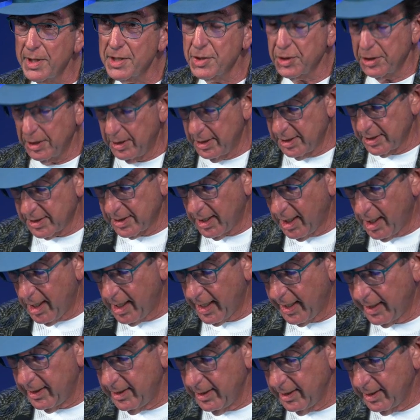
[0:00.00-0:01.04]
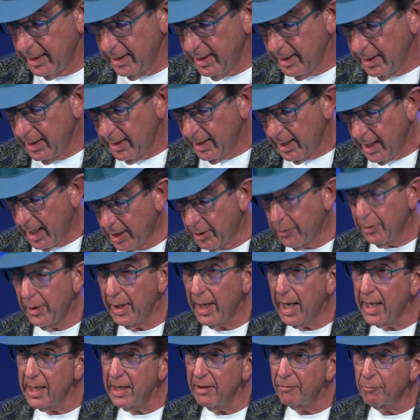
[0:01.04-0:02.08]
question aside, a
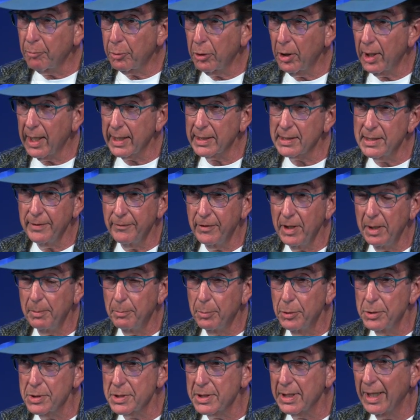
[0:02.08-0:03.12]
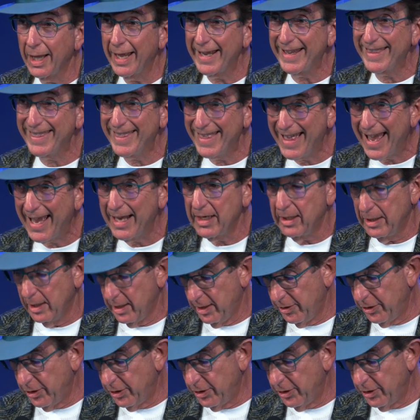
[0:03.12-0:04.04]
creative productivity boost like that,